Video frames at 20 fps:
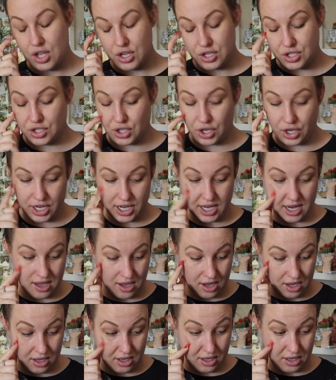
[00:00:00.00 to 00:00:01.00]
So
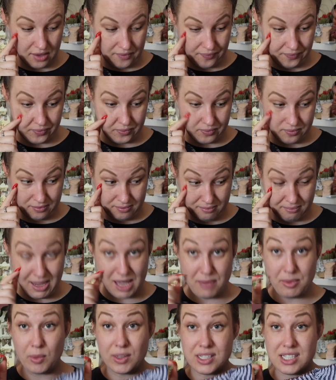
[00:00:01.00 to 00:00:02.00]

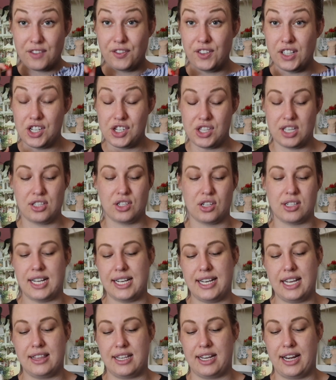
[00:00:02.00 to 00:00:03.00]
maybe once I finish this, because
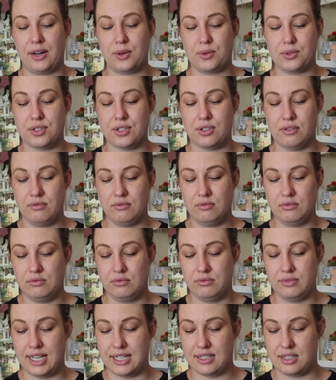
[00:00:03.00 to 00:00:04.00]
I need the needles.
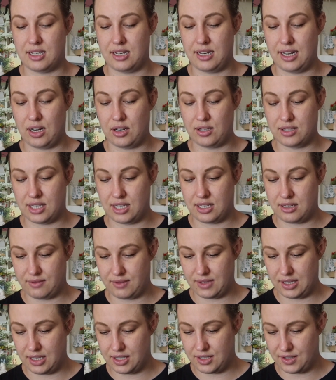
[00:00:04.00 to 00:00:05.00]
That's these
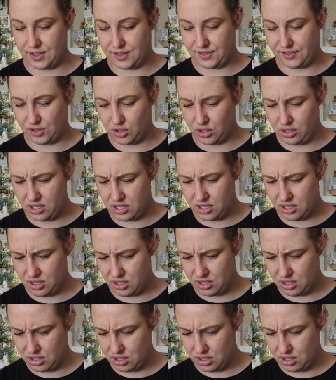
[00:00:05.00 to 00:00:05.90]
are 4s?